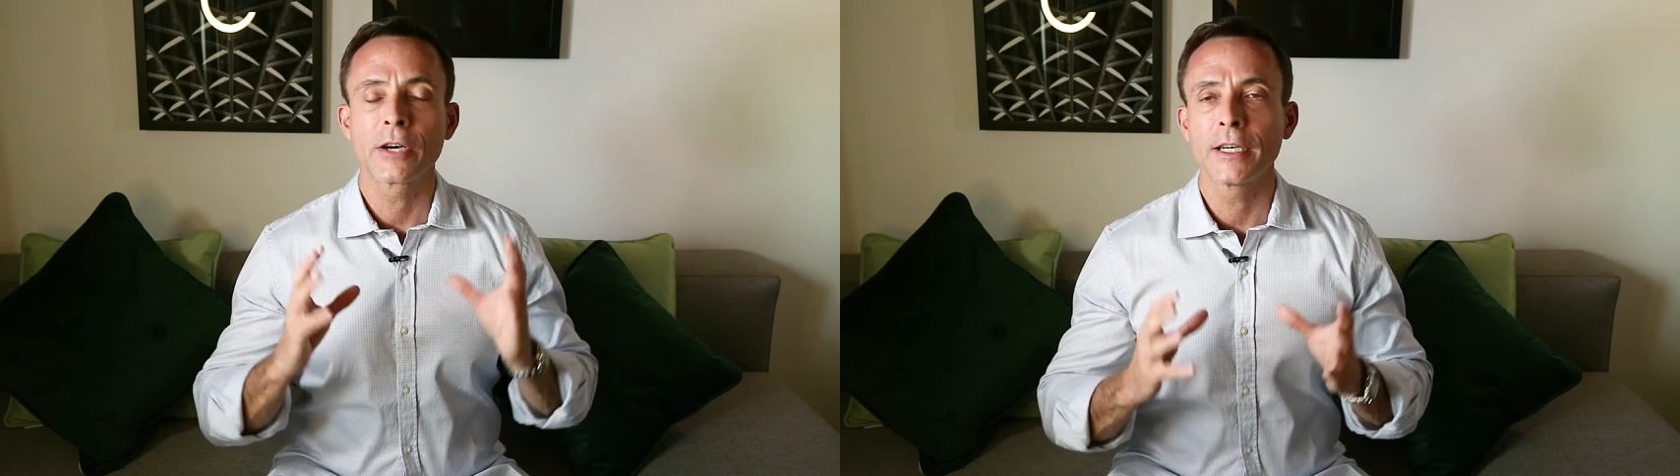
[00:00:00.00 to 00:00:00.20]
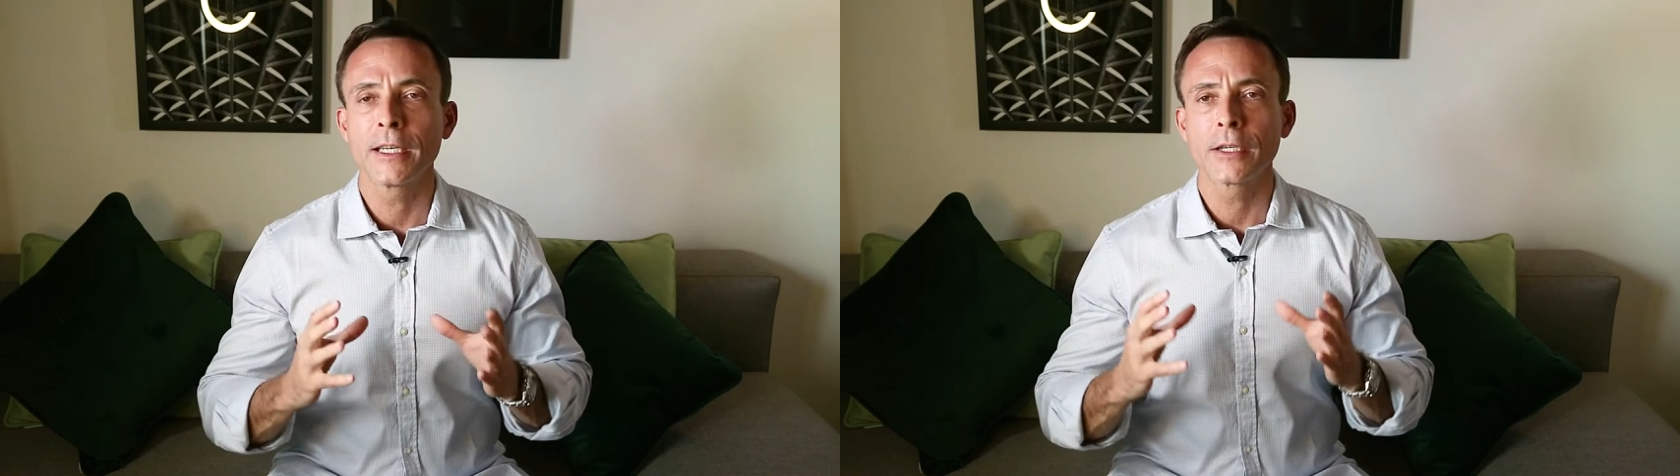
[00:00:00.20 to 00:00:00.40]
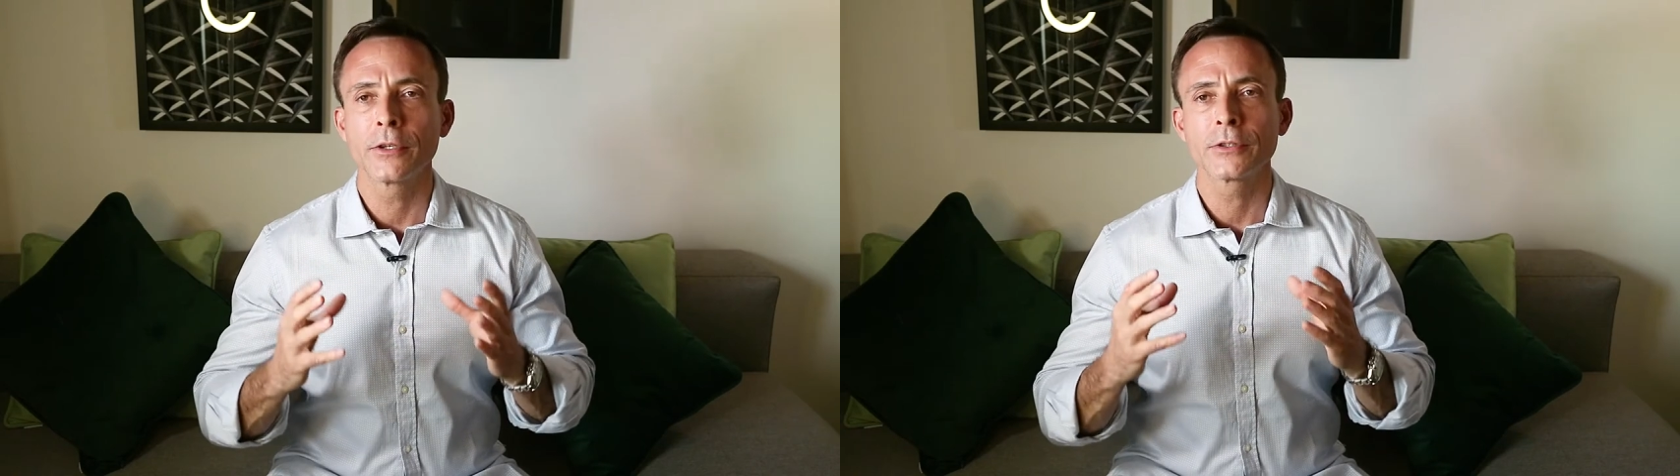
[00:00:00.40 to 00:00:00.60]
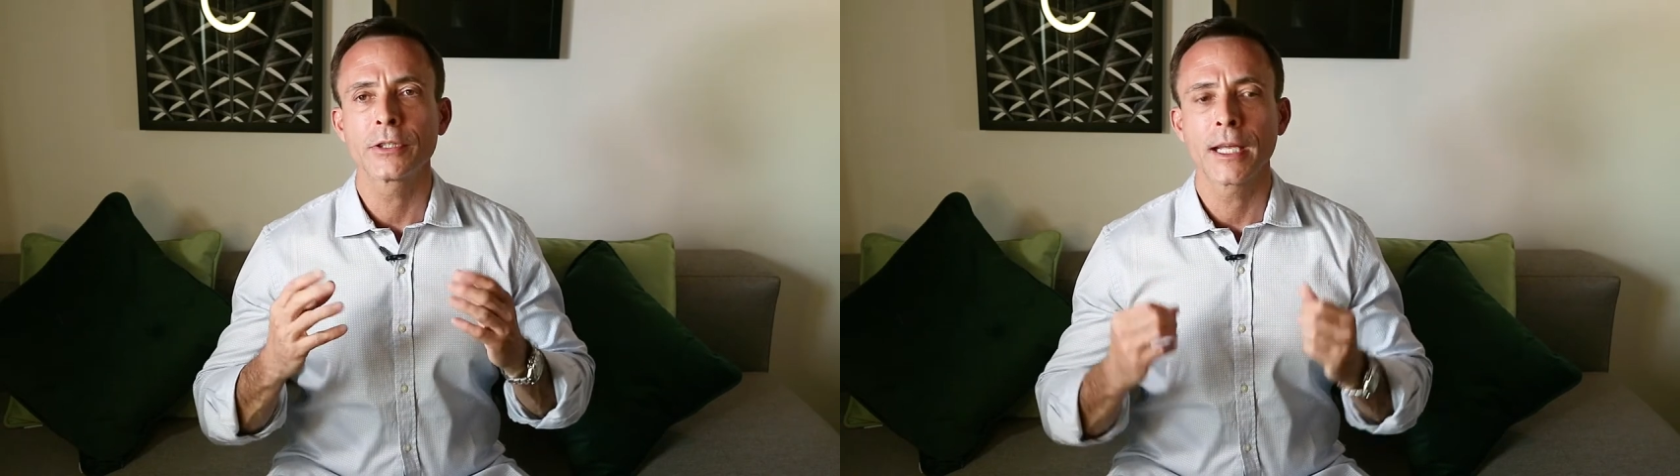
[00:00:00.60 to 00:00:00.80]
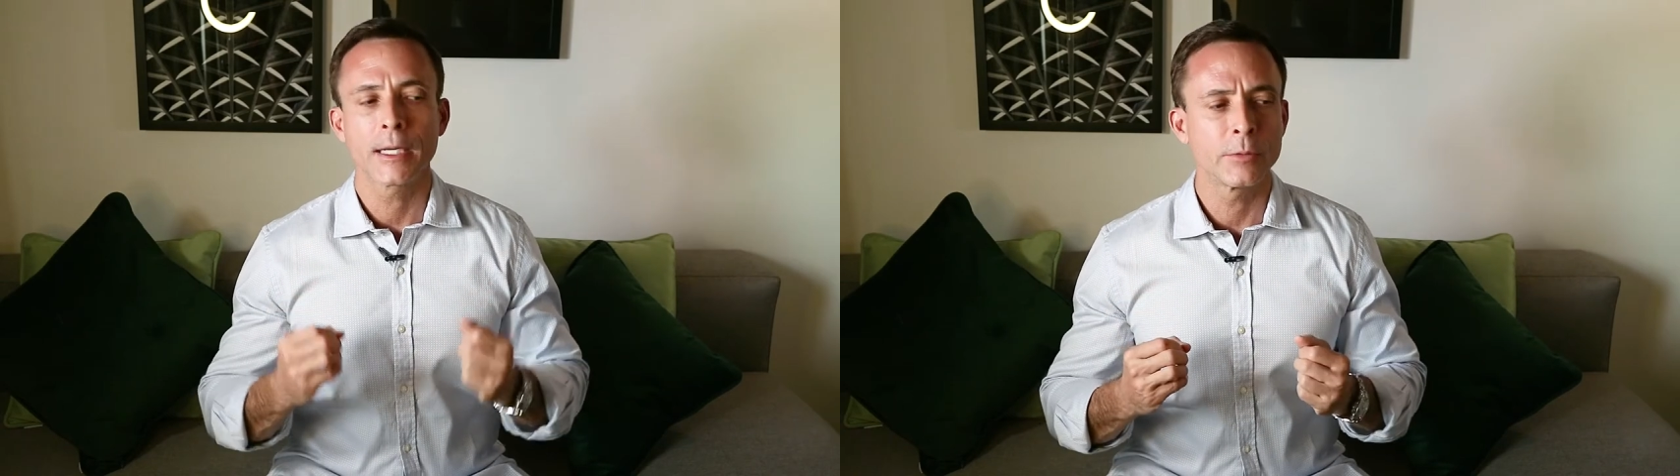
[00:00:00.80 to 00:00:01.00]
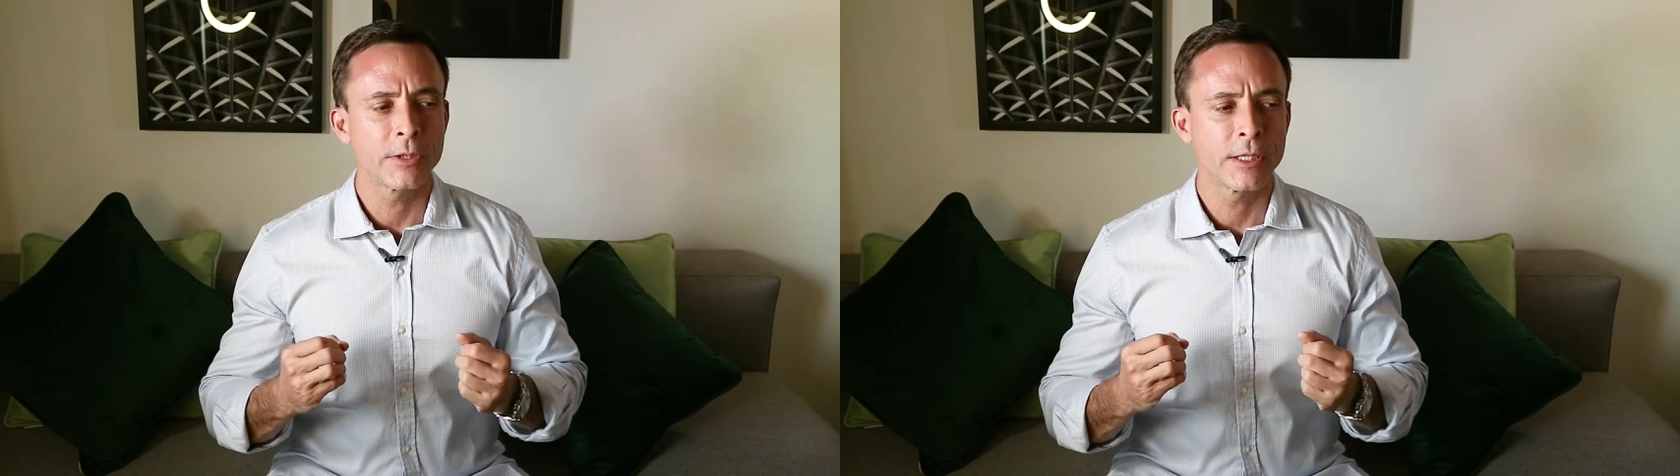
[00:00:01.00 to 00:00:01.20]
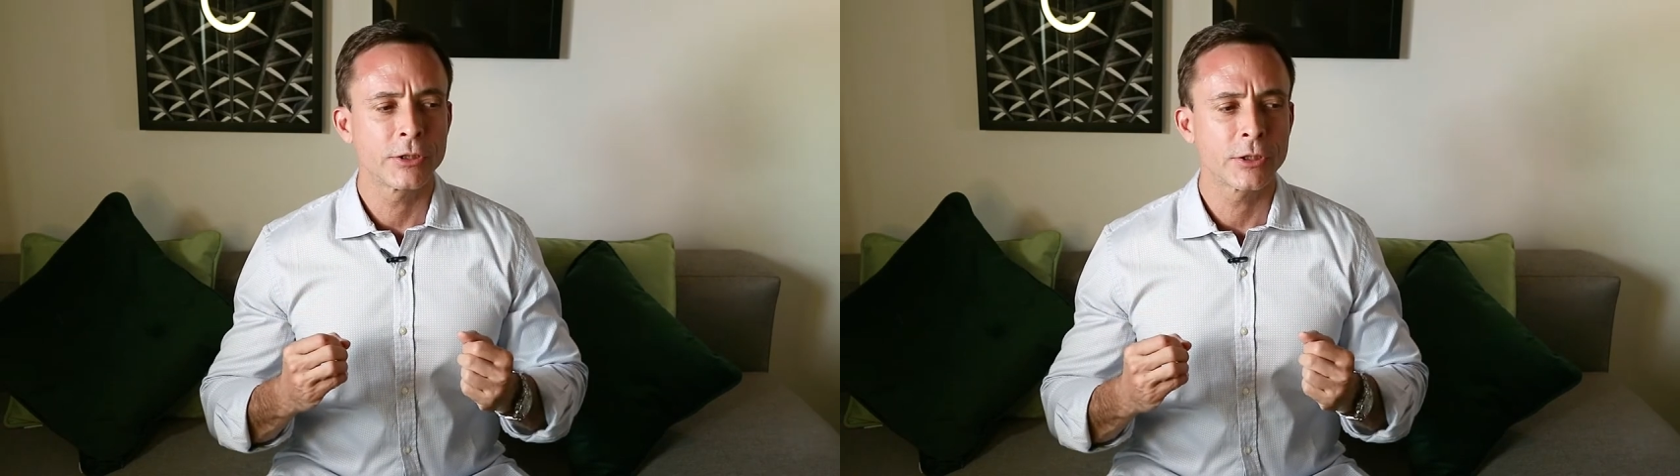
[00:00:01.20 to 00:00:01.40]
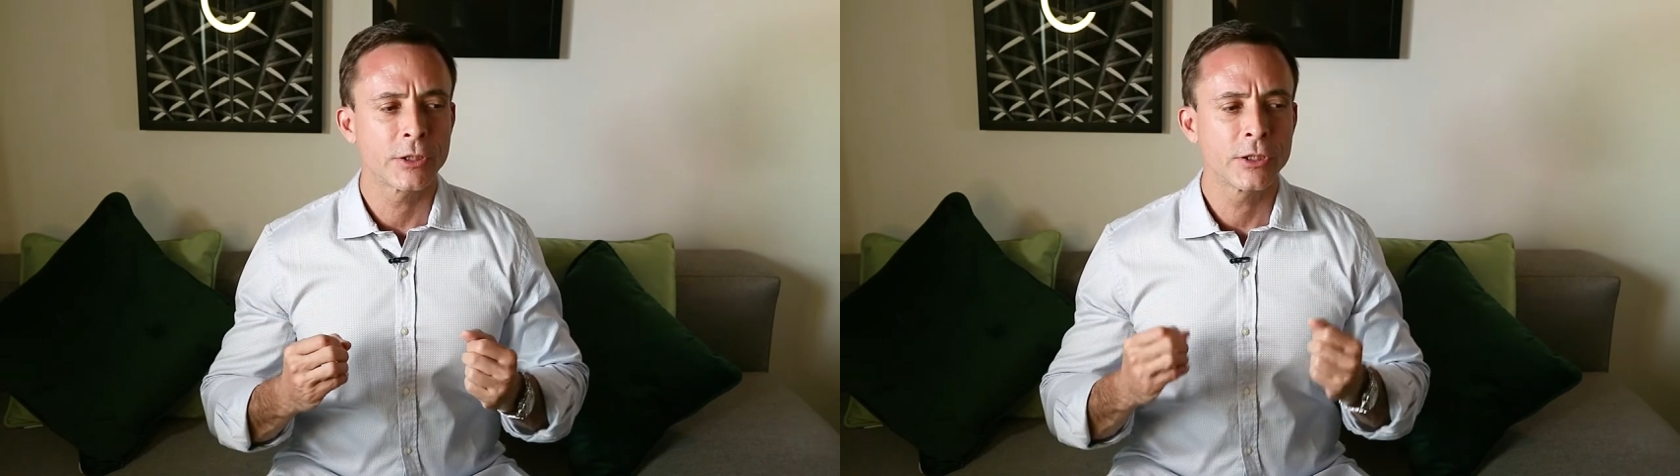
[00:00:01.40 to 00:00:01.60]
our egos, and animal
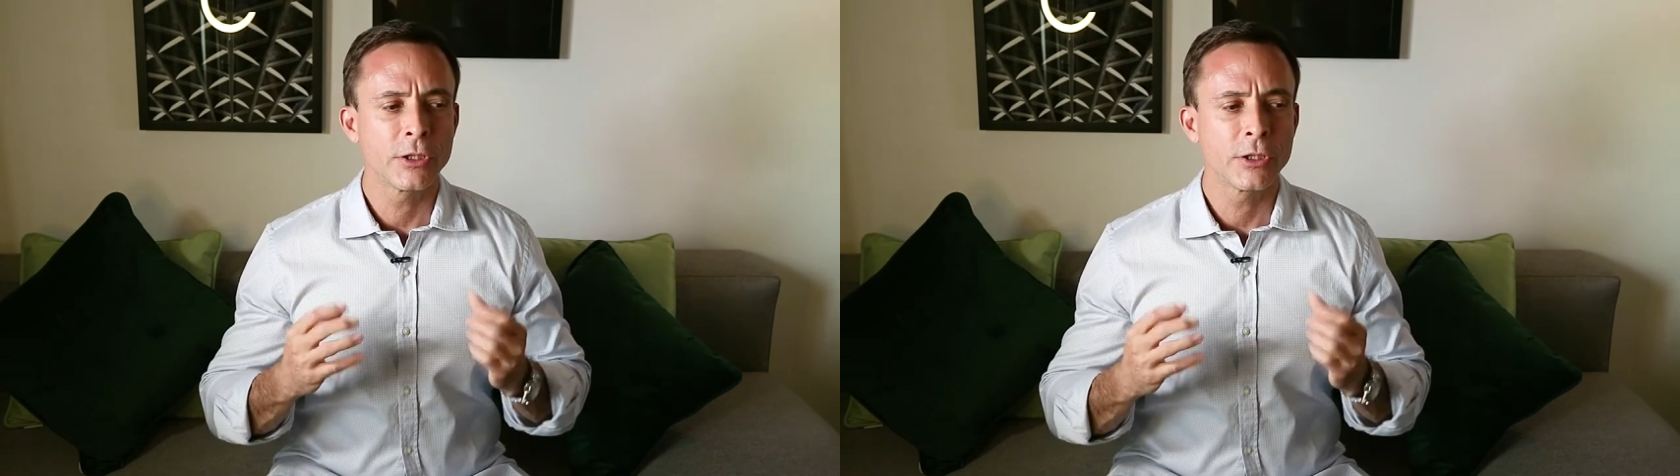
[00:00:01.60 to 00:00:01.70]
nature.